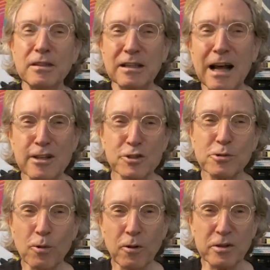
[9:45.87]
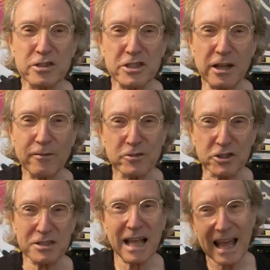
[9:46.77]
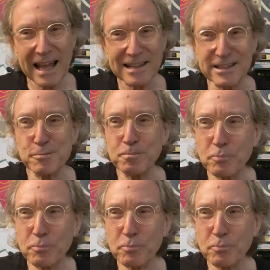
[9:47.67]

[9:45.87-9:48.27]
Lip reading: the concert hall itself, just had this